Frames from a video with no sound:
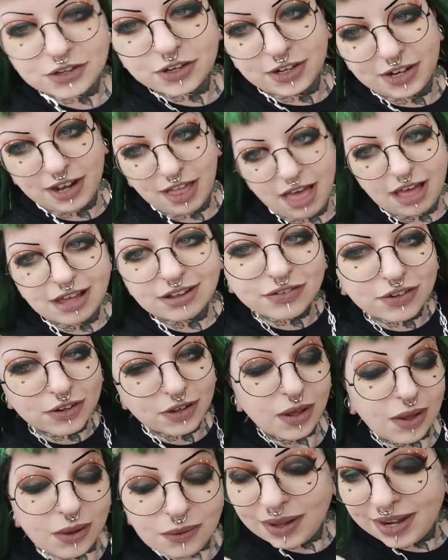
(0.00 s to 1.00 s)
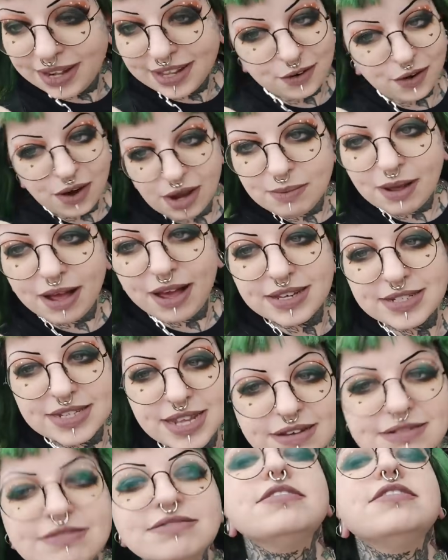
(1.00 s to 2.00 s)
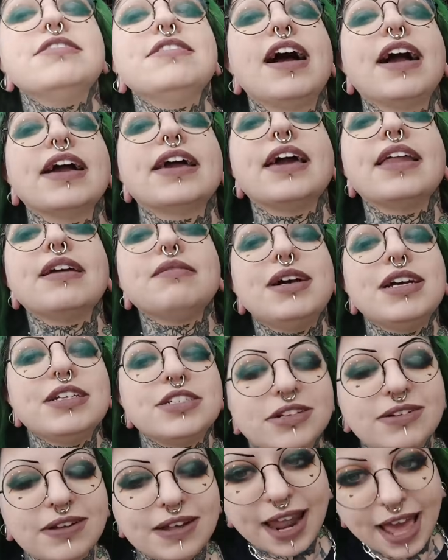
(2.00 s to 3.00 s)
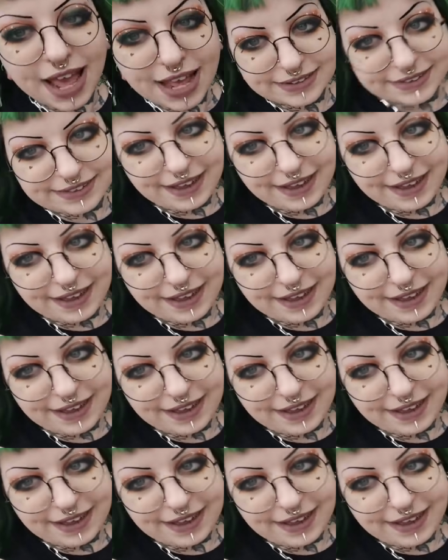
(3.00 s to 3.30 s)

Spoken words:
can laugh while I cry my eyes out at getting my jawline